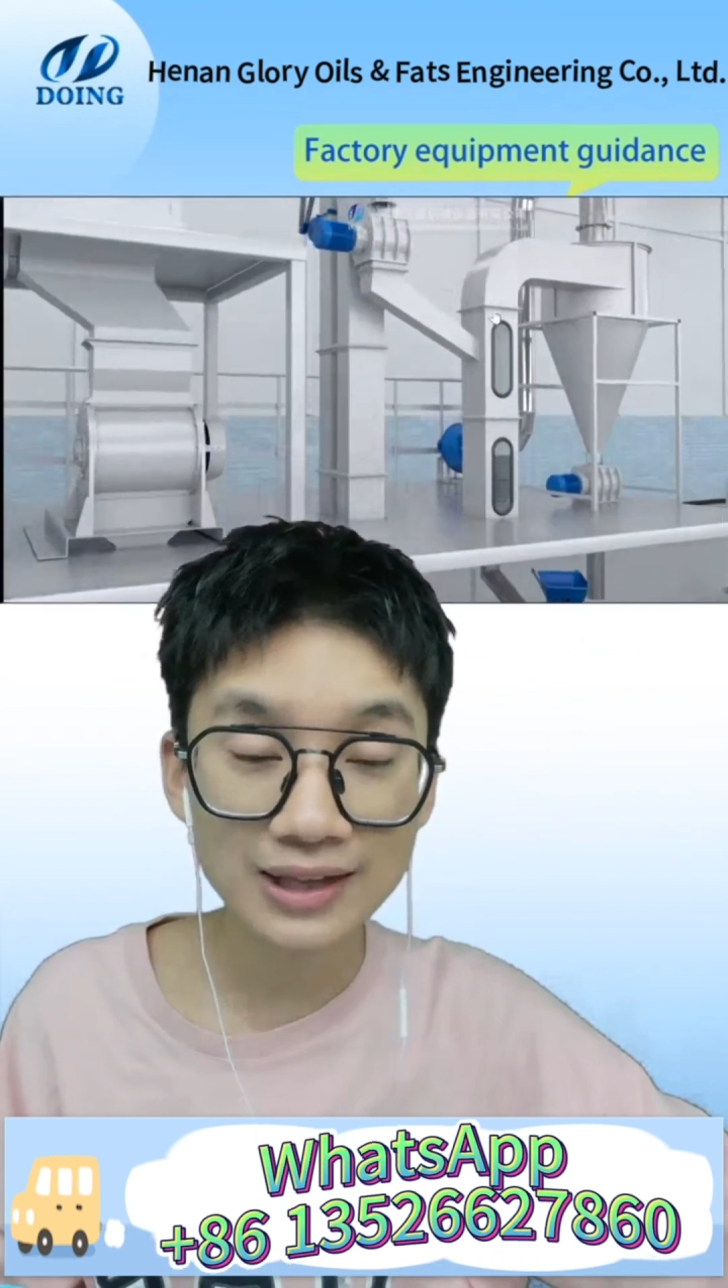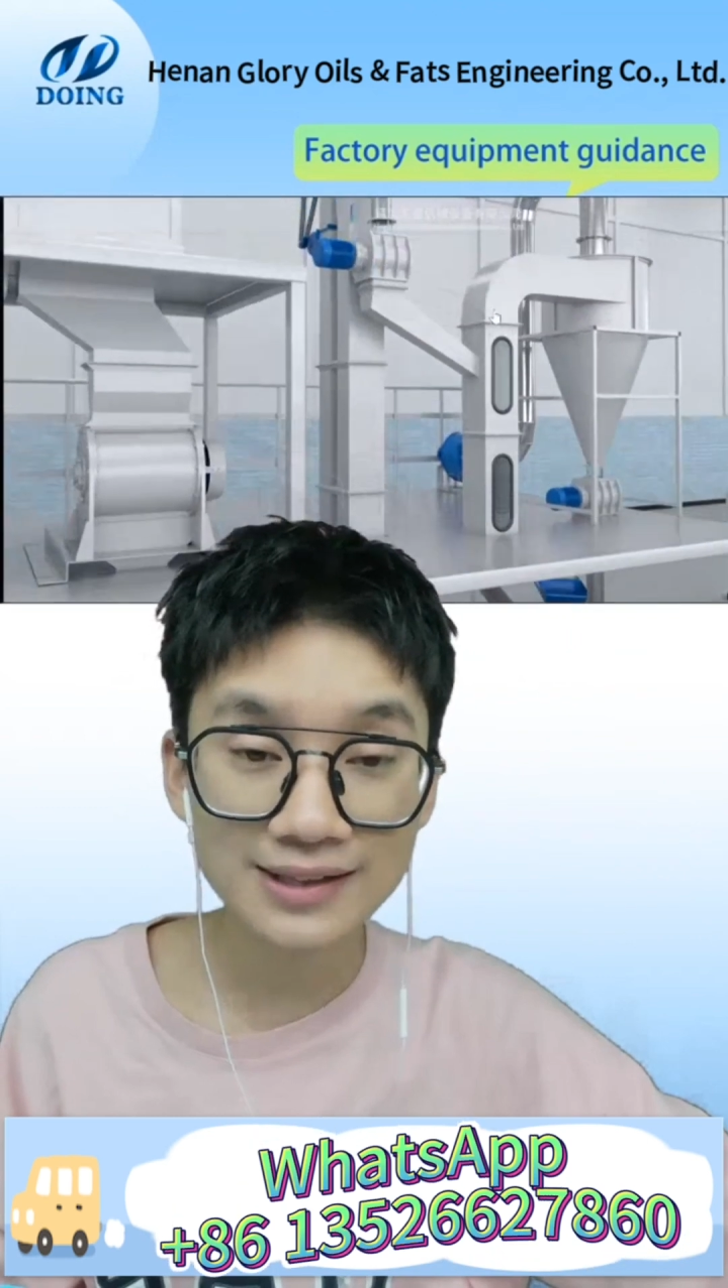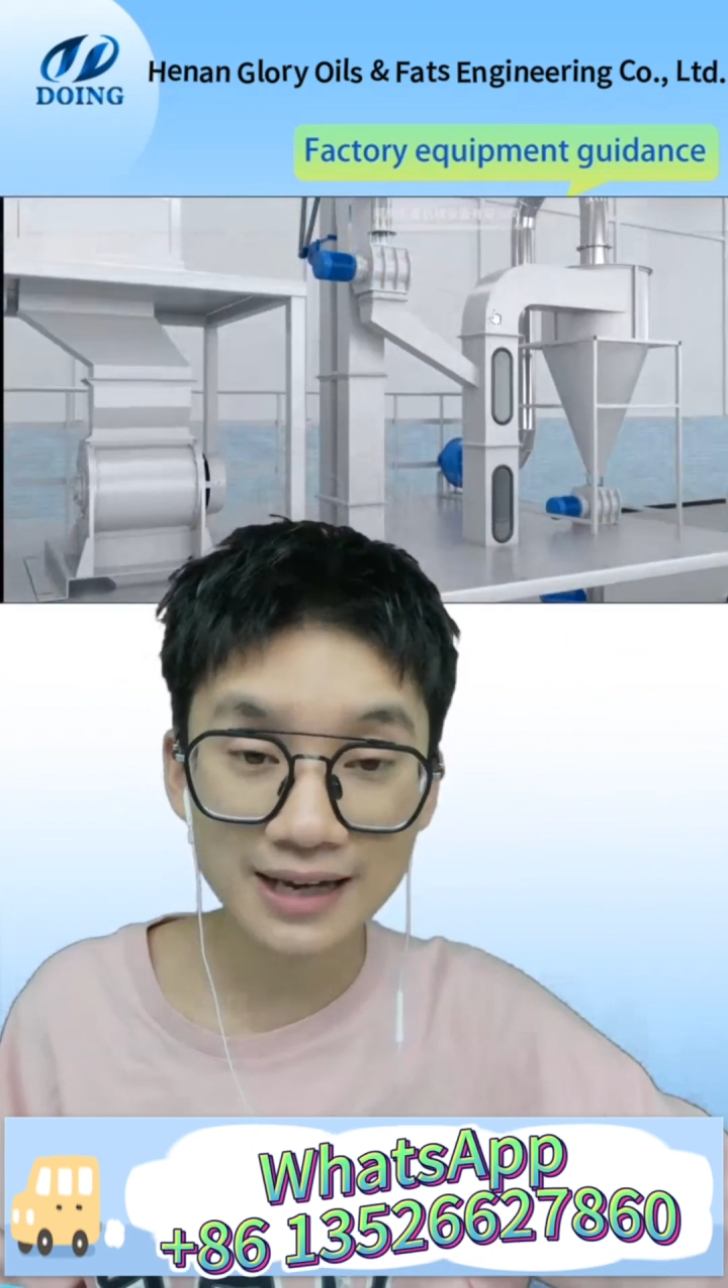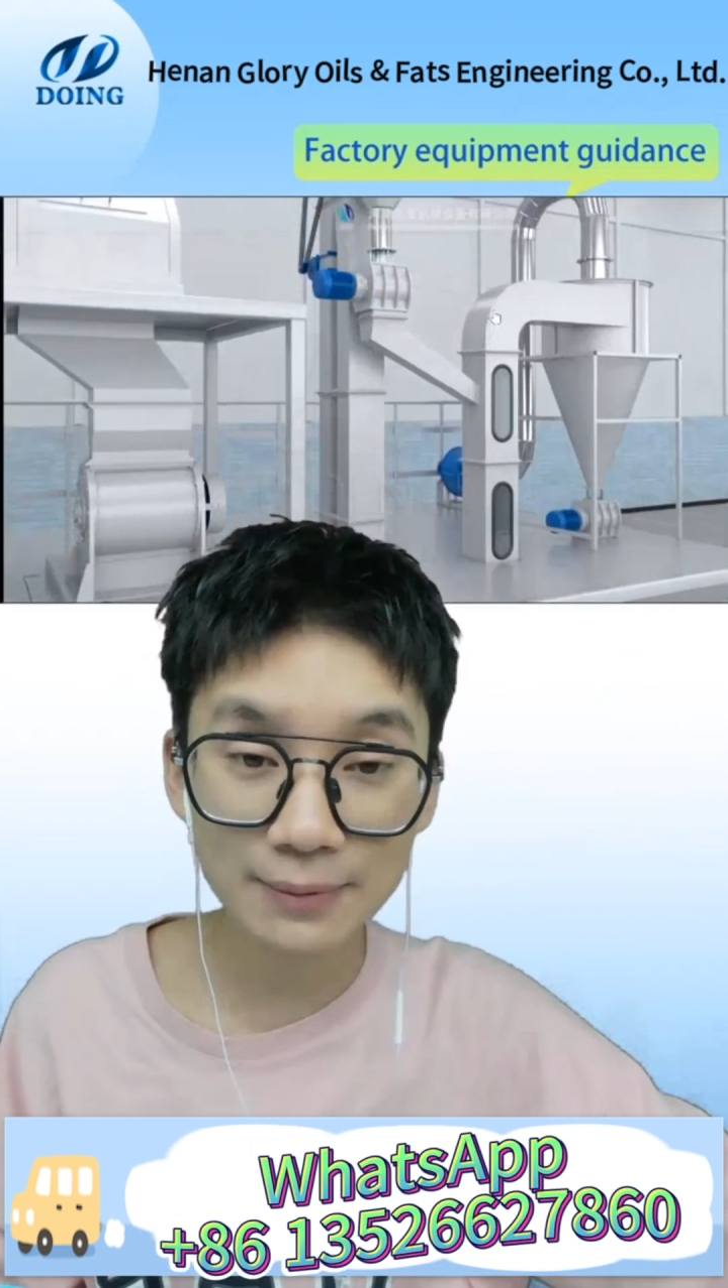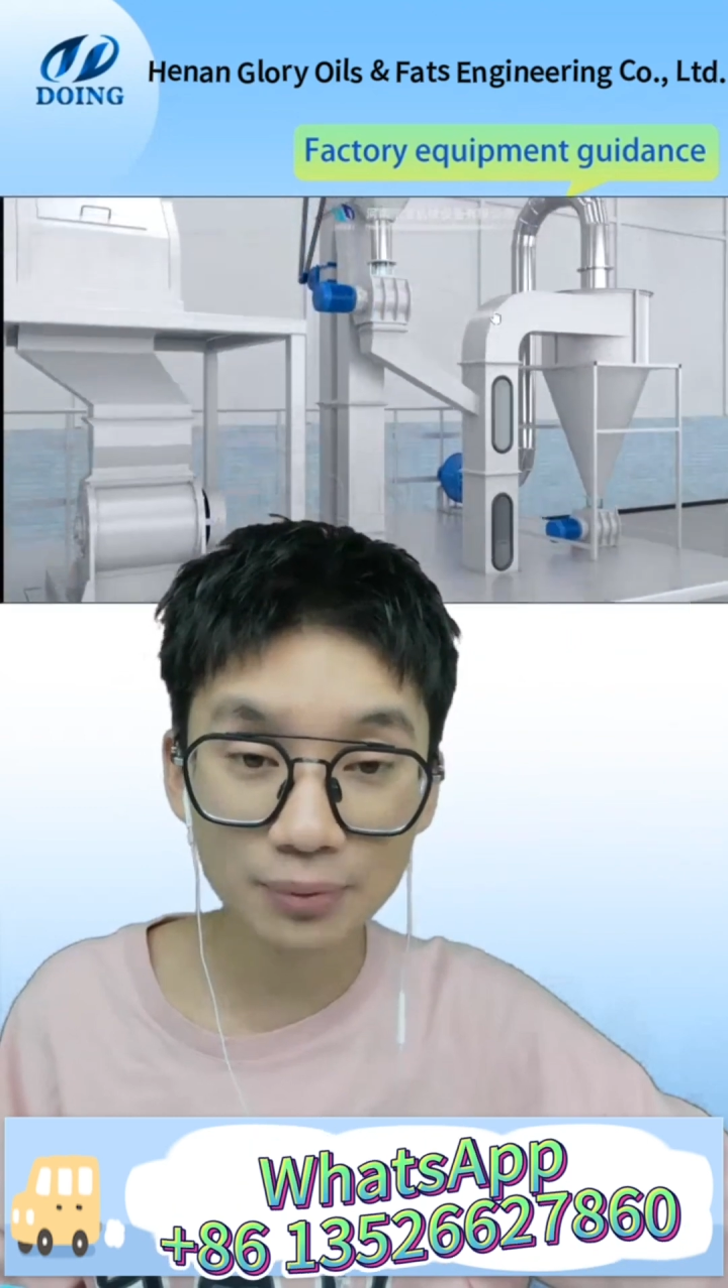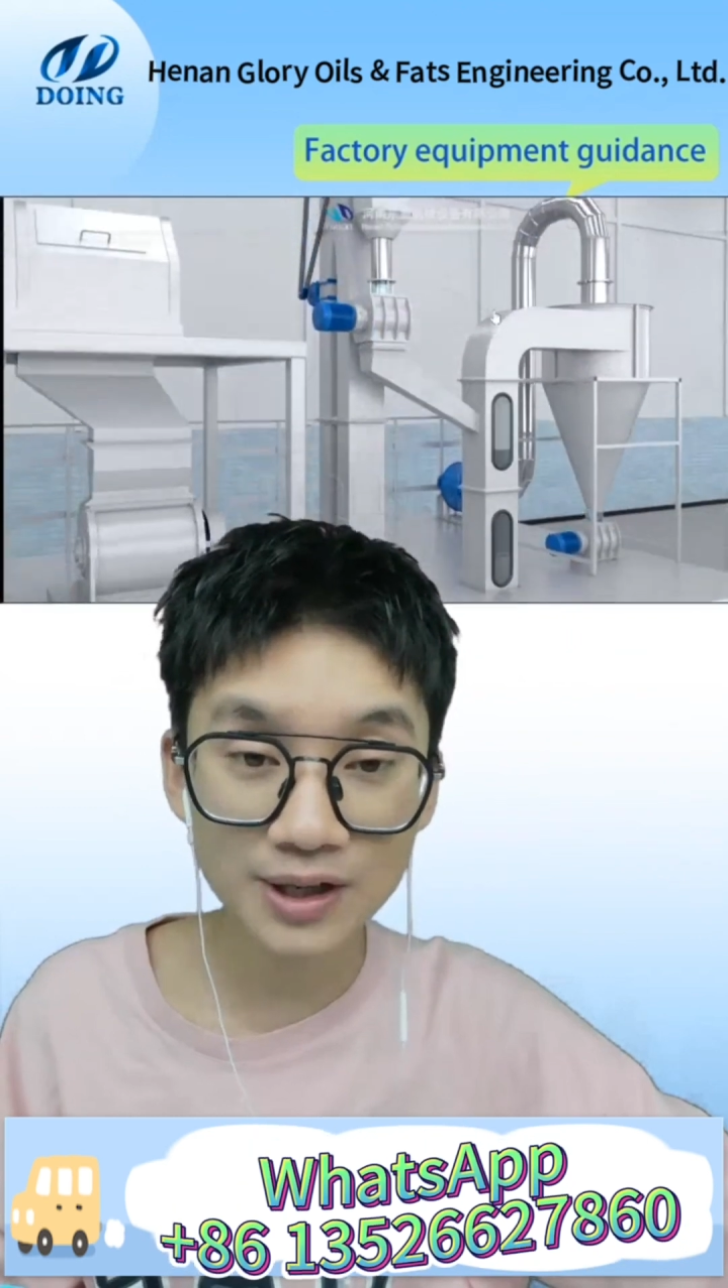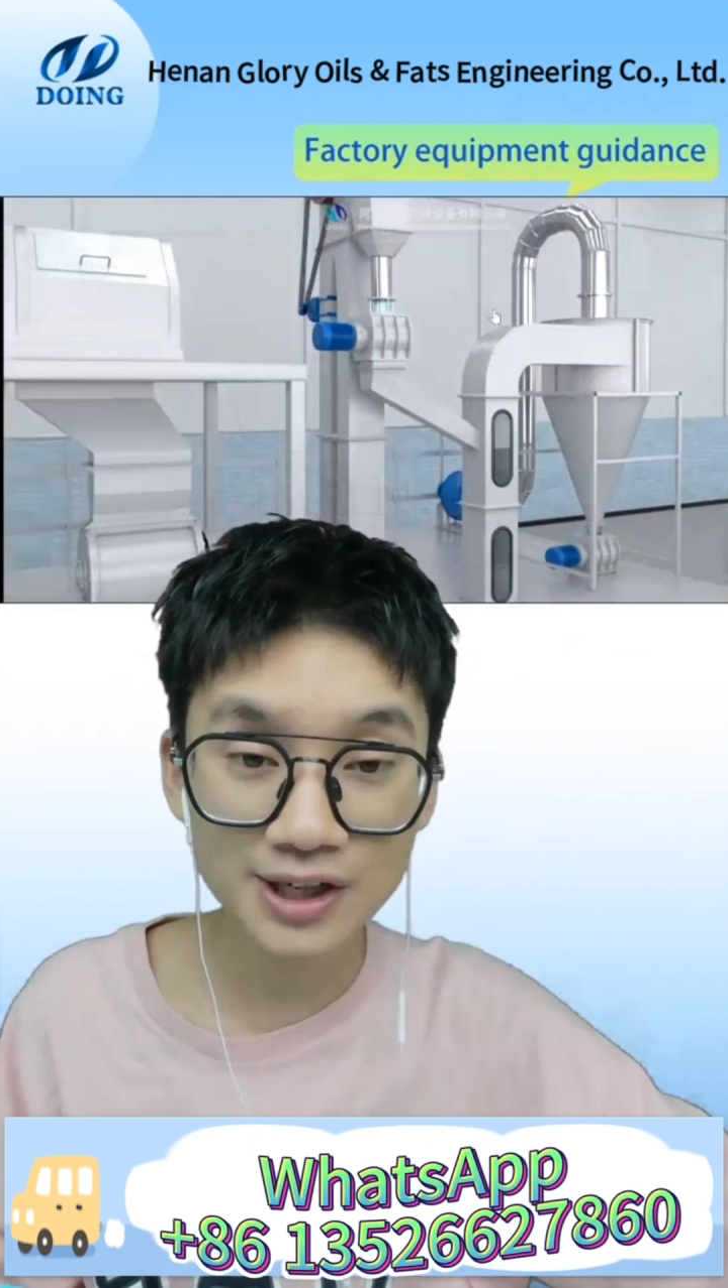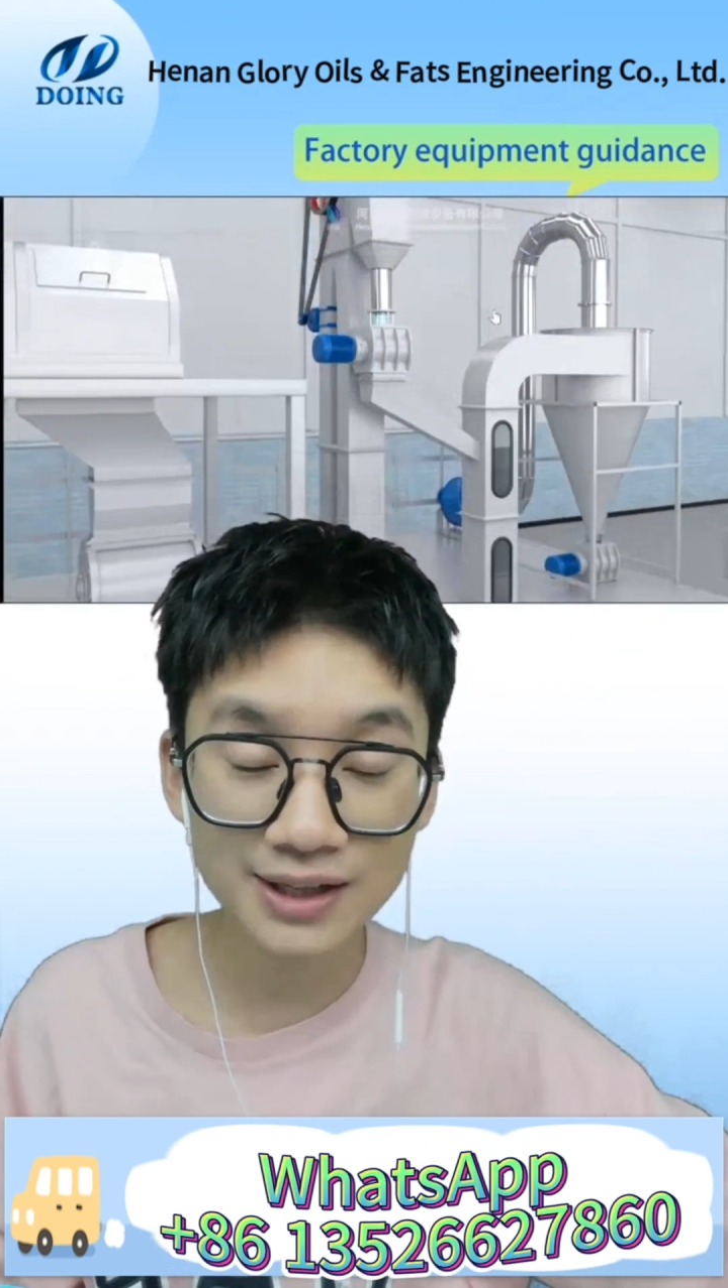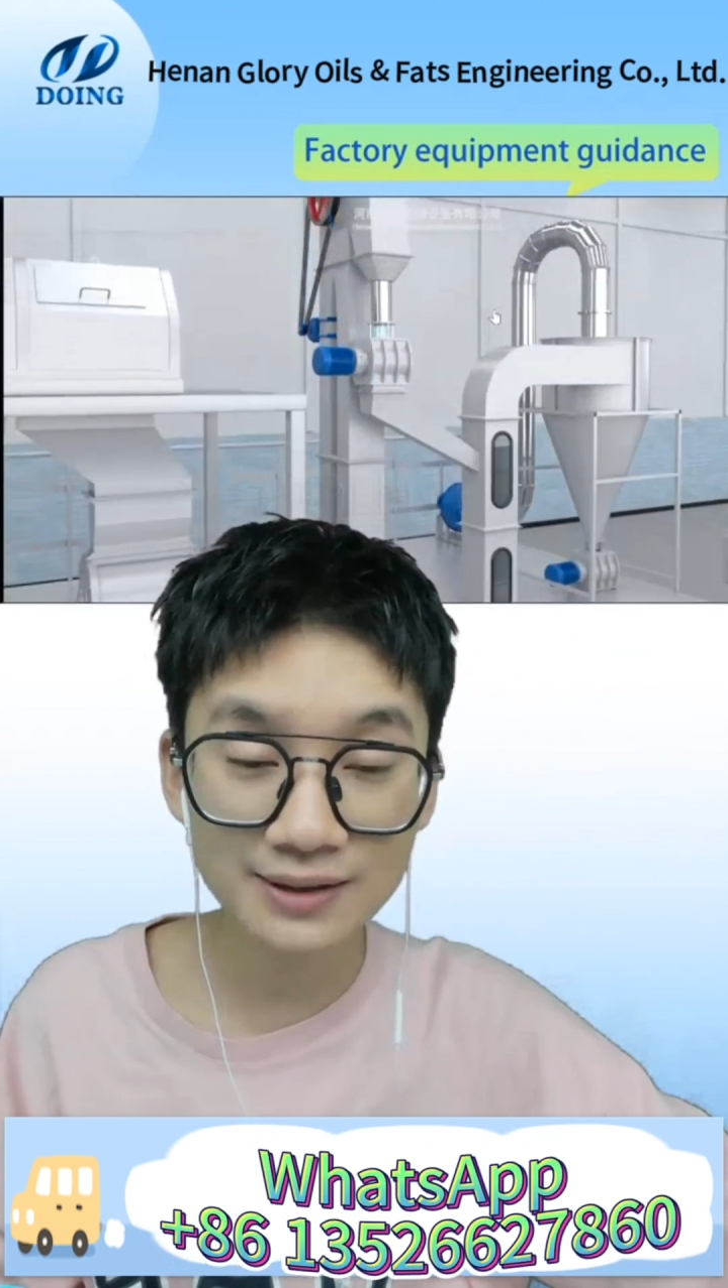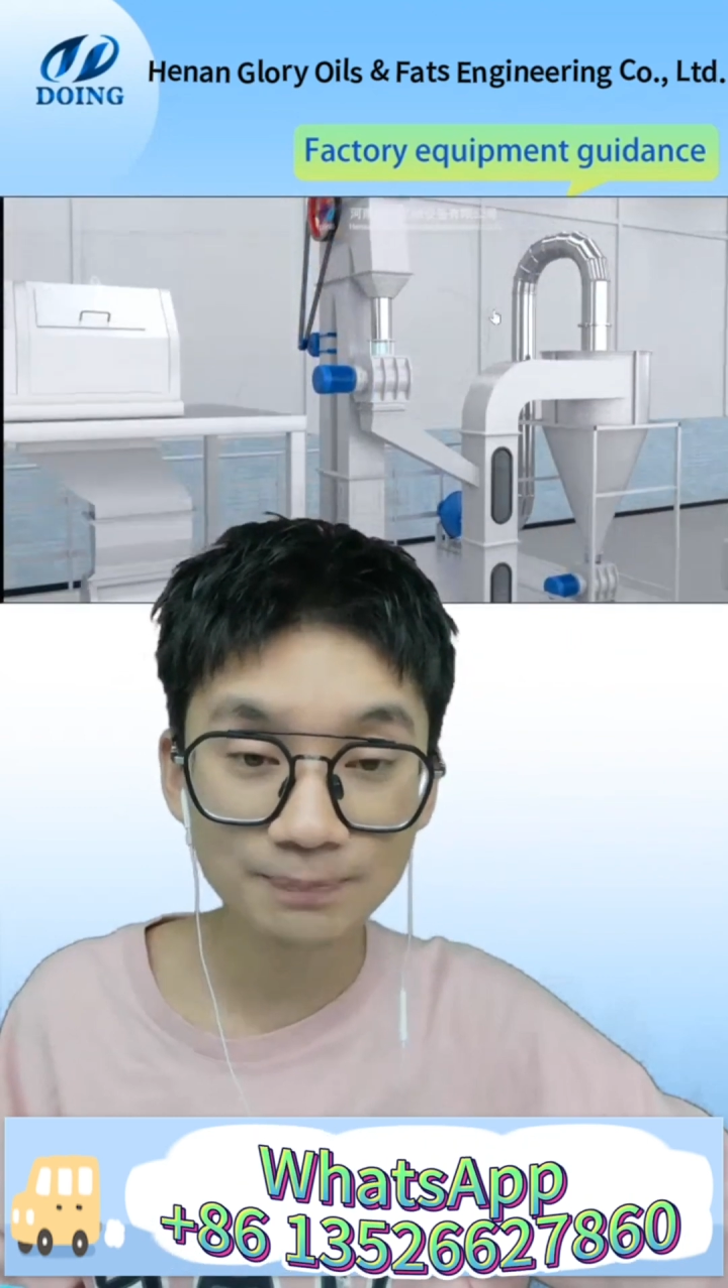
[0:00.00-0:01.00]

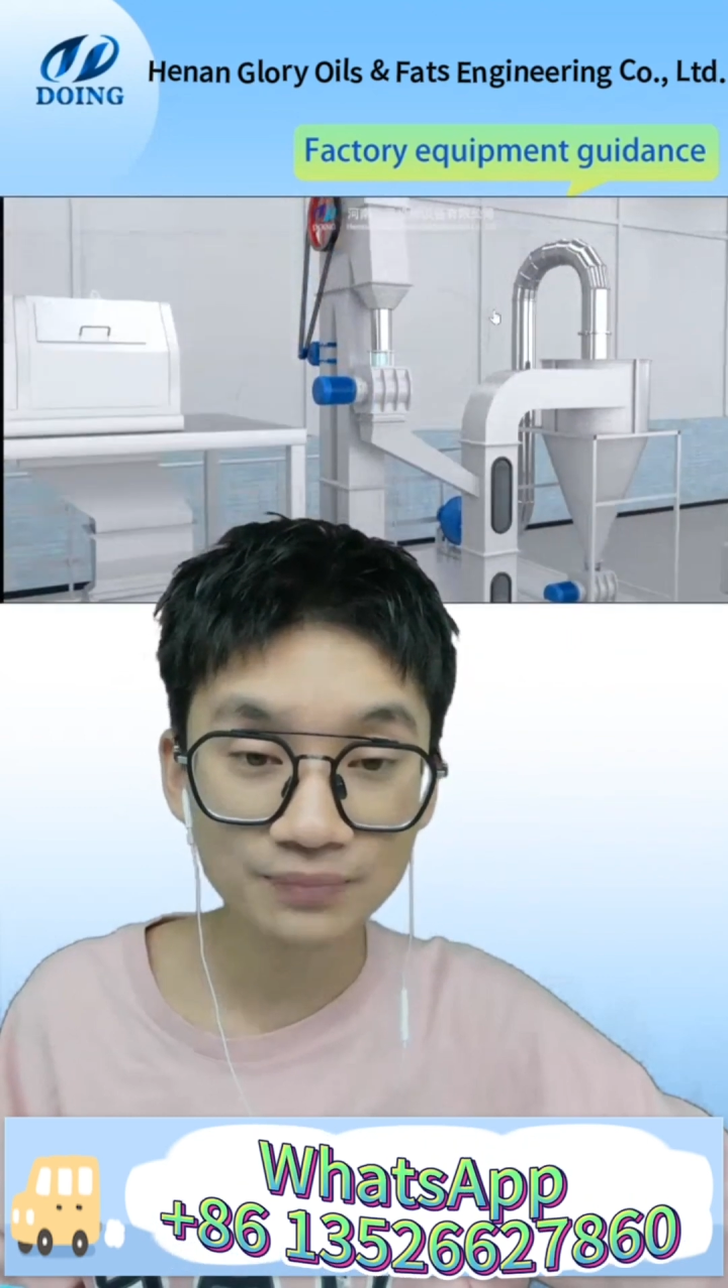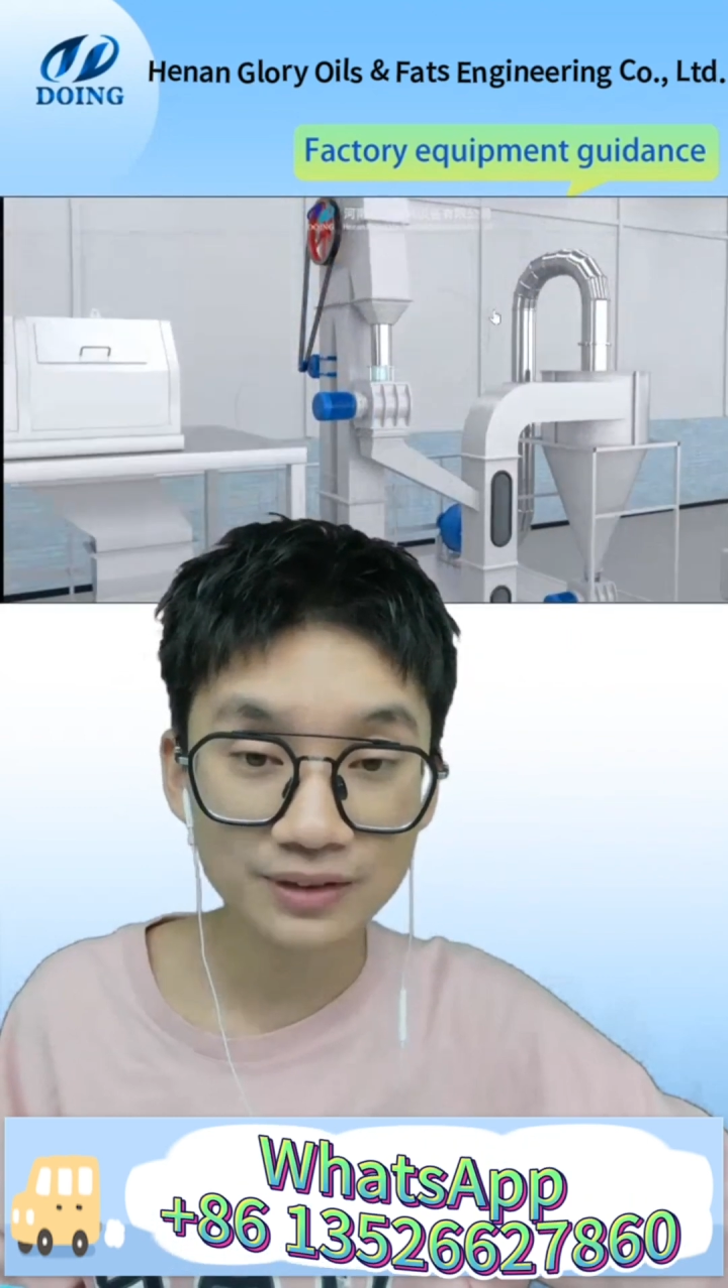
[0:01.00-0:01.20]
separation